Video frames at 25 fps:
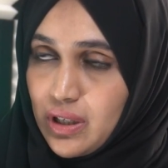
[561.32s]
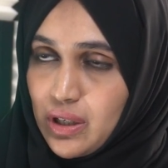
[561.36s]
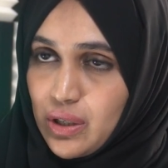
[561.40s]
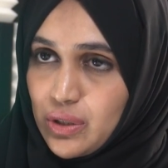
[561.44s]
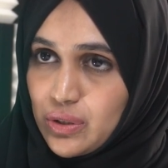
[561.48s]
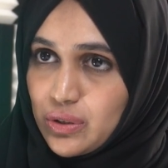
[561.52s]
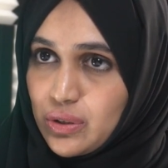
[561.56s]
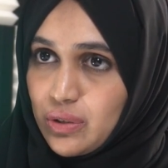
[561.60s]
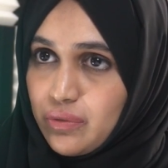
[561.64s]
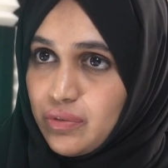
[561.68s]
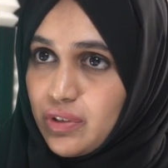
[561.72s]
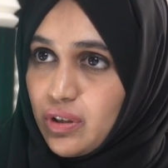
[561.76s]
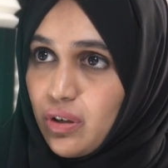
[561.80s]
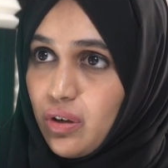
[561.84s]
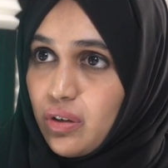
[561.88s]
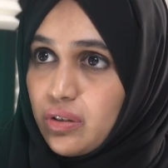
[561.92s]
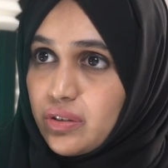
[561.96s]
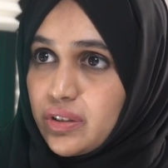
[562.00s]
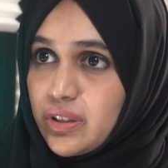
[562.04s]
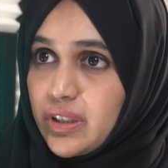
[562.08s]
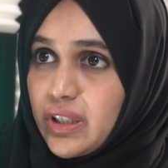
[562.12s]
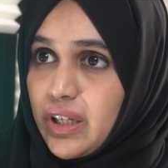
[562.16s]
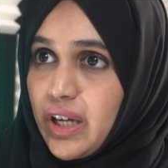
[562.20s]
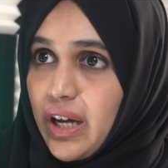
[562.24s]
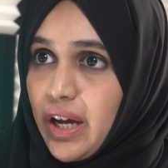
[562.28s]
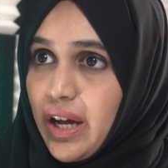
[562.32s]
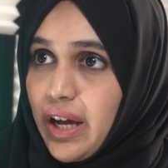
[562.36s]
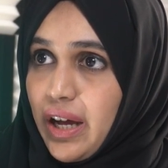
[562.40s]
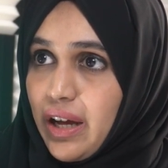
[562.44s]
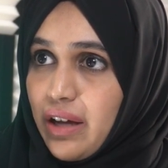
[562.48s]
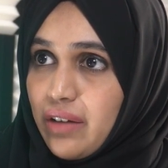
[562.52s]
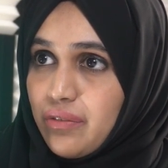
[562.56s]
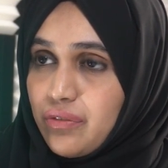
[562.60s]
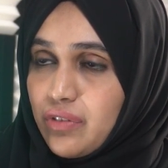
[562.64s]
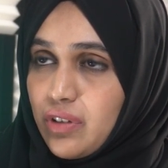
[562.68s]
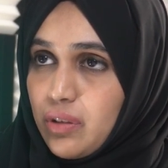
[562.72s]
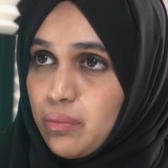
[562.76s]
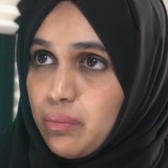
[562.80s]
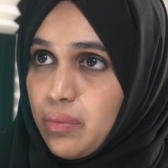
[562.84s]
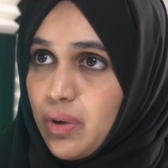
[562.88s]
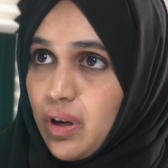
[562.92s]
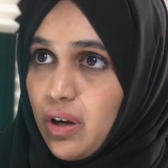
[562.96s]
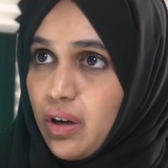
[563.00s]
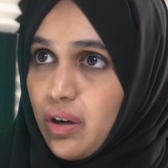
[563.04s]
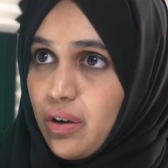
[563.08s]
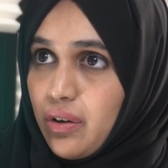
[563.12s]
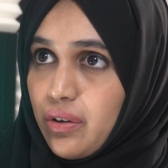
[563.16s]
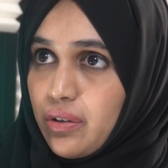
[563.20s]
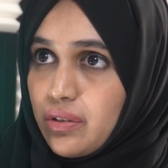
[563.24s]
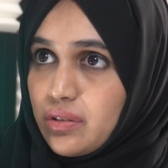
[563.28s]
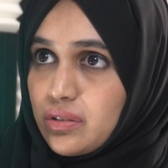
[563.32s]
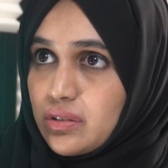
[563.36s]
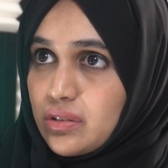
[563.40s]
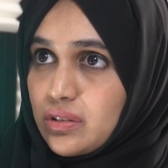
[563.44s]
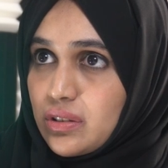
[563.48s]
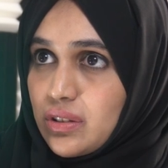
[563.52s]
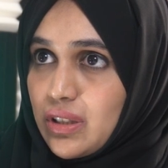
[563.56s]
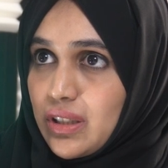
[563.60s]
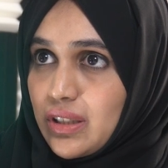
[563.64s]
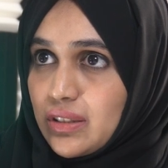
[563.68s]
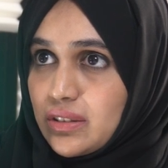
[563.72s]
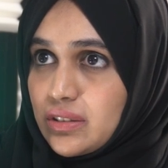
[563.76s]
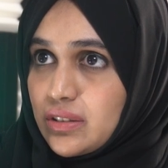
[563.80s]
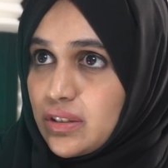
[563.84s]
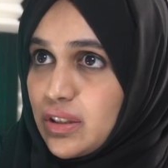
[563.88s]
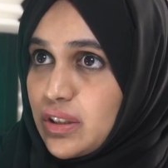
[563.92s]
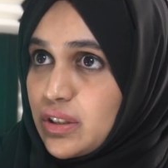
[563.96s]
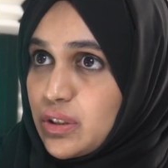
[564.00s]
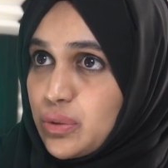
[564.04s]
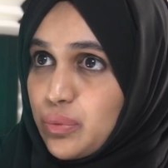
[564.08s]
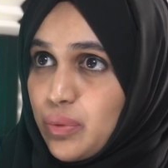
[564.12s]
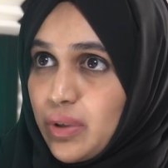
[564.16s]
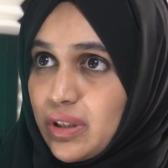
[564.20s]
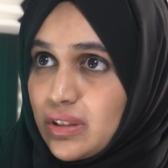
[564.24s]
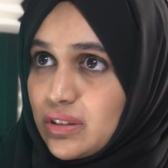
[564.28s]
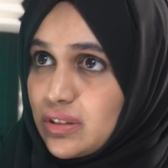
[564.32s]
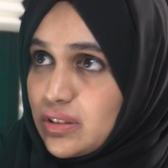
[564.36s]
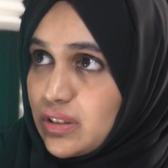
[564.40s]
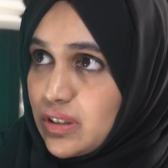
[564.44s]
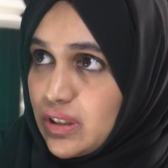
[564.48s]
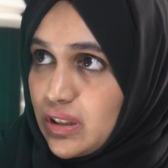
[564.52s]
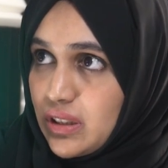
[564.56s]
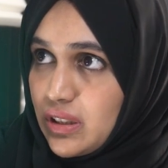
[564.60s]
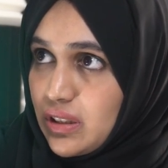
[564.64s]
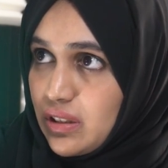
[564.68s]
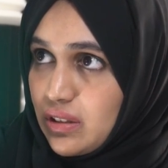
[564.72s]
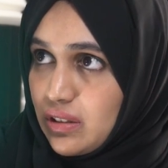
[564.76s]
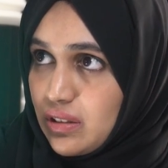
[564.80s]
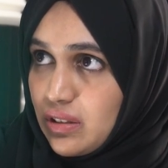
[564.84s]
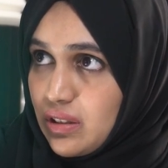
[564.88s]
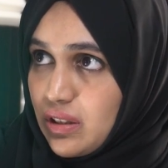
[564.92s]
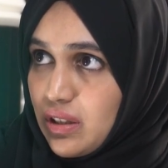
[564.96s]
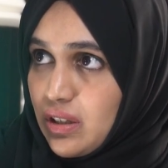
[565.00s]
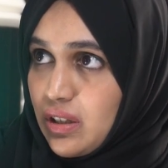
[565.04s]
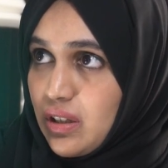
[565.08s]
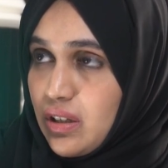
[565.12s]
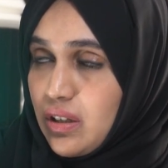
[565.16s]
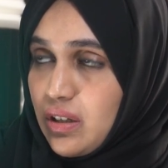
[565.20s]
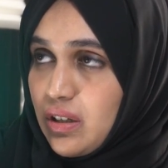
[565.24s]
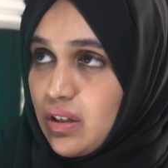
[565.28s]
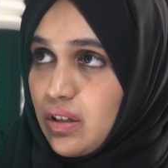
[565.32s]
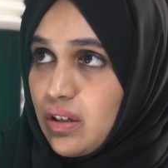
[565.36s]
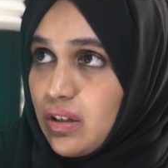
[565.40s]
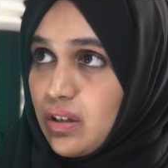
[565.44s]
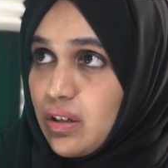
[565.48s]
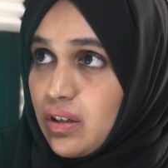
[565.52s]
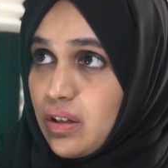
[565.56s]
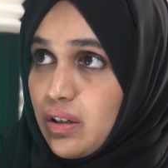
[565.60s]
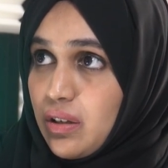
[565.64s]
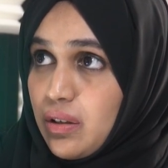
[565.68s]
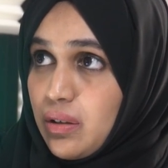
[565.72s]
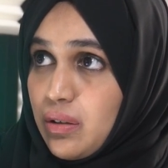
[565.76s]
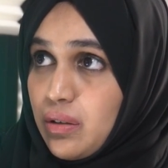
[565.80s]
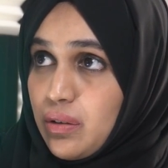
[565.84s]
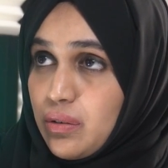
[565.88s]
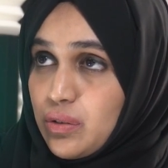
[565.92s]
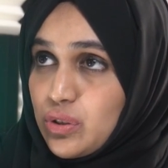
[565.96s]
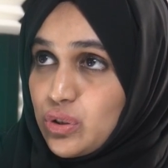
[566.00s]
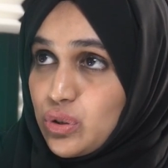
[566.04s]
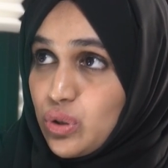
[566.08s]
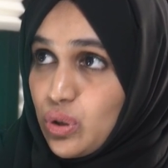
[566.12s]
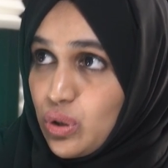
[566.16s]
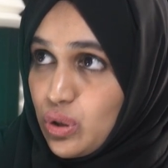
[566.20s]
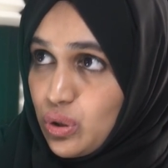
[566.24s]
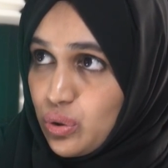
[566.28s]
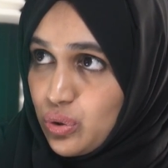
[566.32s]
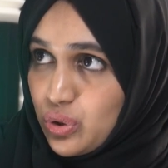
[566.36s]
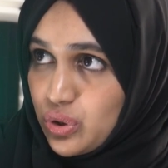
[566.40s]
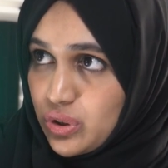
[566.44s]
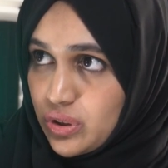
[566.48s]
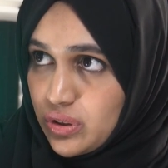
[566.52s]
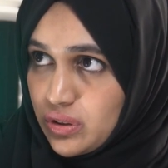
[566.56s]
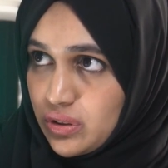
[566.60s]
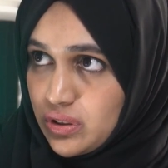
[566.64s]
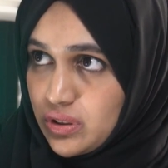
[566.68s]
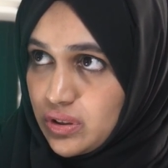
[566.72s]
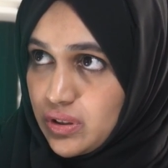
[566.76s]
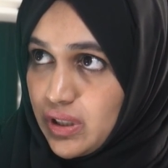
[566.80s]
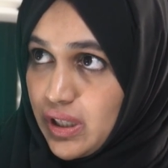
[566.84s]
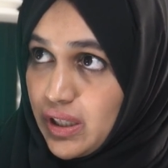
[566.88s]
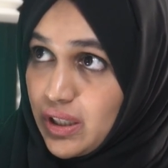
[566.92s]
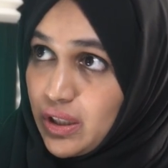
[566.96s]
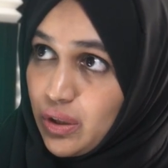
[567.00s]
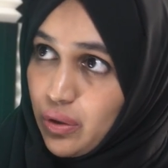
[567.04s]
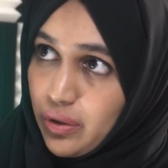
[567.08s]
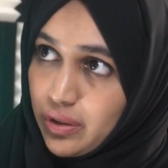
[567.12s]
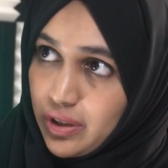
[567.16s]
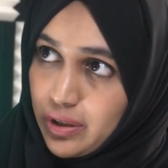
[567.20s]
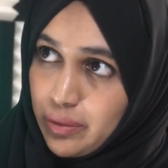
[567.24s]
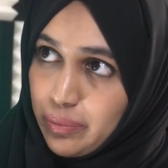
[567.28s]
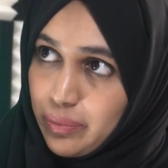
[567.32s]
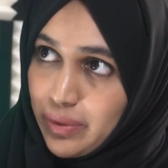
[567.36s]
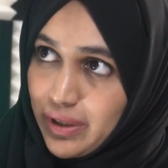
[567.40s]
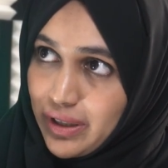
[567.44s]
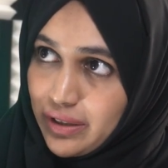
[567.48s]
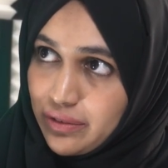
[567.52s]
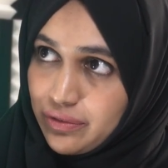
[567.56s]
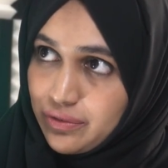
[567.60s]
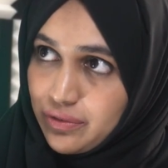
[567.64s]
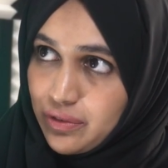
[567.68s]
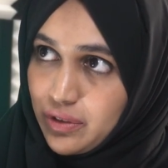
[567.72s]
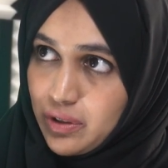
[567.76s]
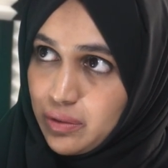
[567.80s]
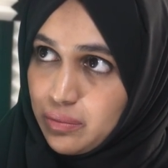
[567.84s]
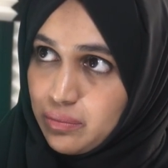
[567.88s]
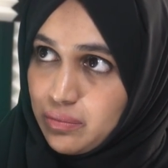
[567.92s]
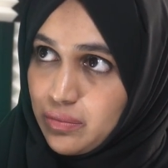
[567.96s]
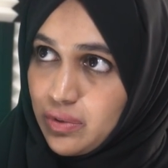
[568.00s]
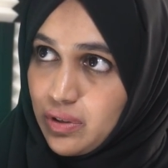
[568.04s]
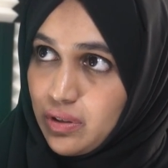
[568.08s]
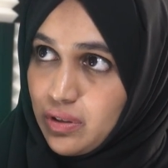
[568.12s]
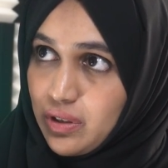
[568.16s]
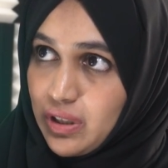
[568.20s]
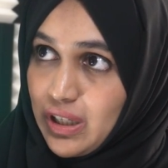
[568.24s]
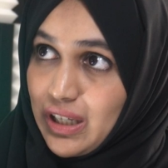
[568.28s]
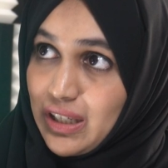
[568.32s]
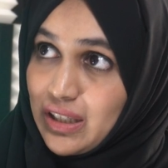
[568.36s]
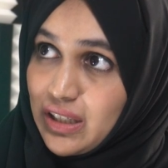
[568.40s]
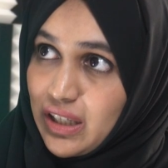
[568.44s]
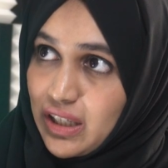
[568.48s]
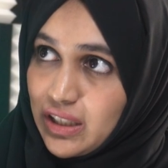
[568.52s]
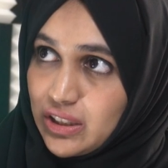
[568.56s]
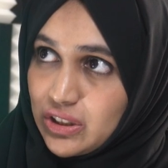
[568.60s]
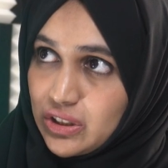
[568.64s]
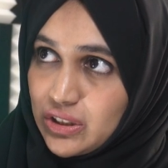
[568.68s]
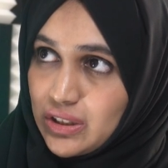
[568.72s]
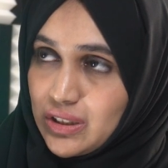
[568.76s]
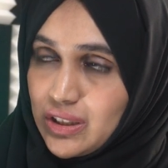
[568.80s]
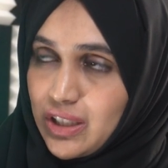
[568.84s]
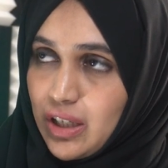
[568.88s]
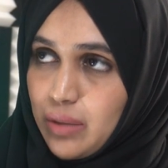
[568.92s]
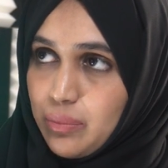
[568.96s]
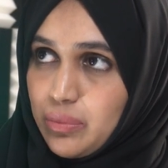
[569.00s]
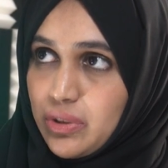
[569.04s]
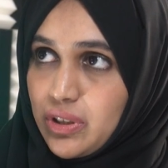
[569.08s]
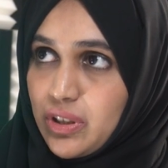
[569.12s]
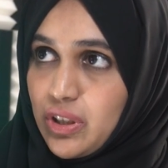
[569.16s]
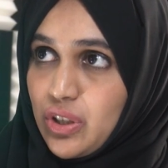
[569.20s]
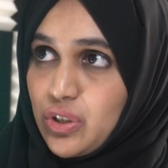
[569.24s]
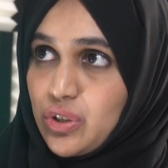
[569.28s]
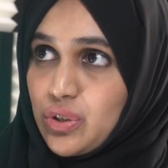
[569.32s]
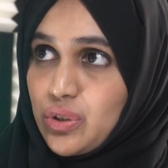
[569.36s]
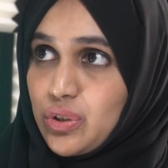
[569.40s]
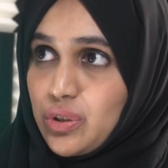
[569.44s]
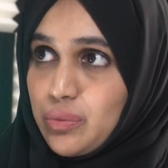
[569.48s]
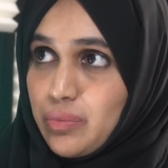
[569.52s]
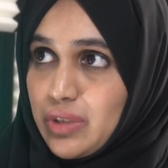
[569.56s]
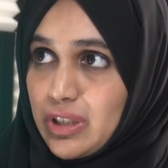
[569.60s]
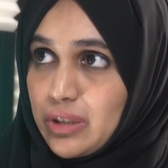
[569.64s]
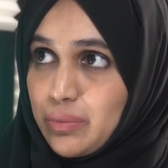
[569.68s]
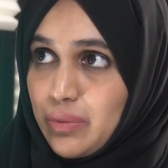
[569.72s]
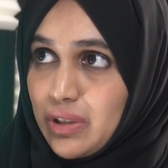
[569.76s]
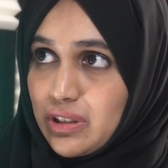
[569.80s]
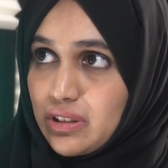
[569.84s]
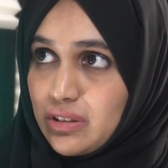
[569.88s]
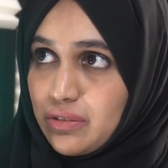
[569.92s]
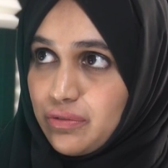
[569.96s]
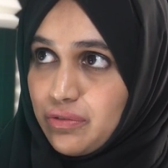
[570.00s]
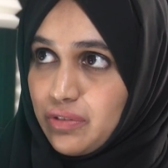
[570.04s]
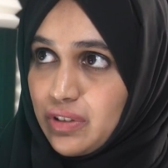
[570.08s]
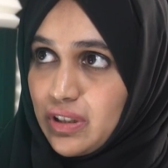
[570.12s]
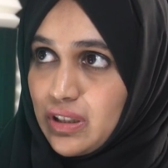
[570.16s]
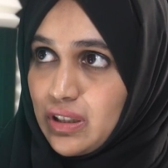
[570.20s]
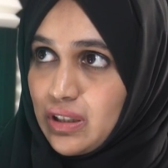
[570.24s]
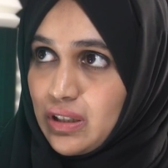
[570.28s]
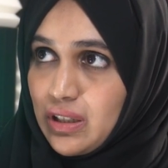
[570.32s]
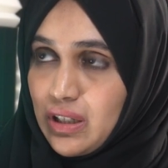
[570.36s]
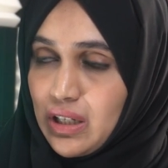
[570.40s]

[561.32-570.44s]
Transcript: So we already have about, let's say, 20 solutions ready on our platform, on Ignite Shield application to be specific.